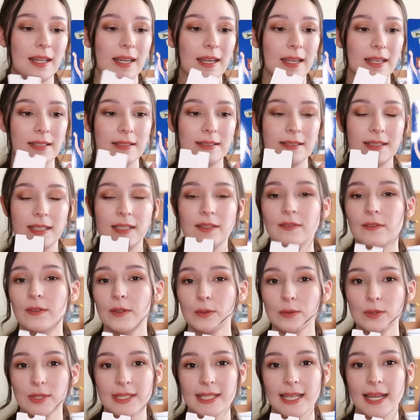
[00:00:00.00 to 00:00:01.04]
like a cell
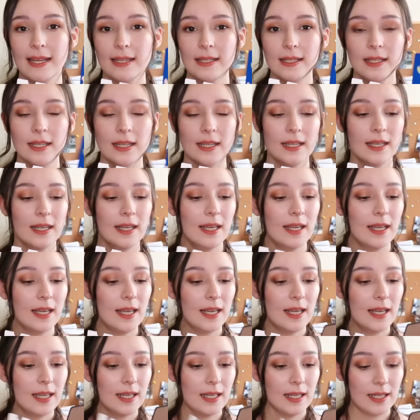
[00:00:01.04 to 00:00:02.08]
phone stand.
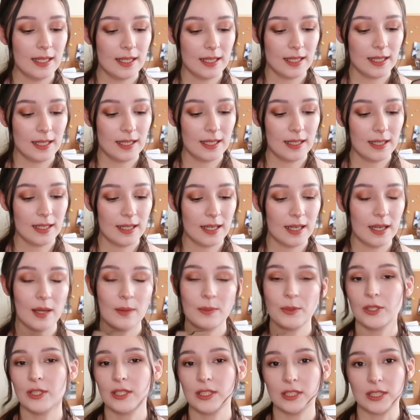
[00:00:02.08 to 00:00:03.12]

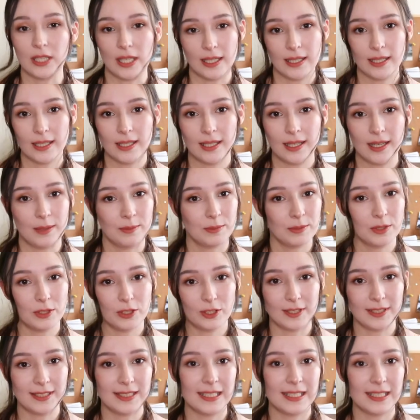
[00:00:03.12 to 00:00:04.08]
I'm gonna check, I'm just